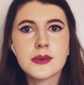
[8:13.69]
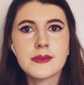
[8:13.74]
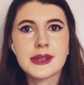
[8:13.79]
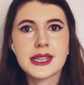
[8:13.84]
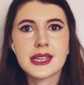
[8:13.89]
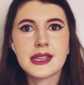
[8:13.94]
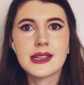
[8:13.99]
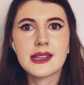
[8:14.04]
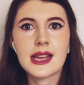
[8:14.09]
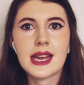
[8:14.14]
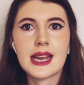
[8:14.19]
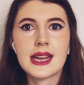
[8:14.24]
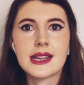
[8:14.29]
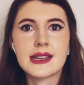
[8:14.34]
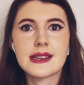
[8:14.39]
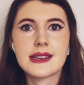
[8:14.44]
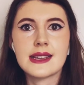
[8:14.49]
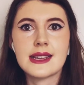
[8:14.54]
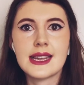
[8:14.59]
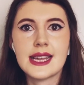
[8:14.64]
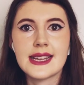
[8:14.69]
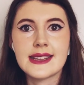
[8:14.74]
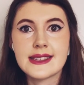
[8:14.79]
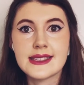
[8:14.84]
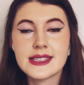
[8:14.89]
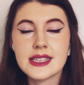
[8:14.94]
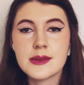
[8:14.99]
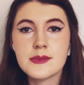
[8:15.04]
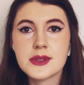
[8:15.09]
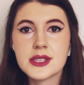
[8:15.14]
Middle and Late
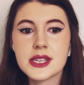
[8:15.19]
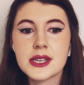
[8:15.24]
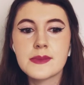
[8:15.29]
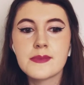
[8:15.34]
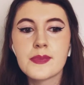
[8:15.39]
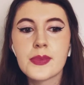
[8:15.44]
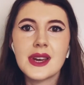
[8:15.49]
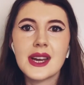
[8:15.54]
Egyptian.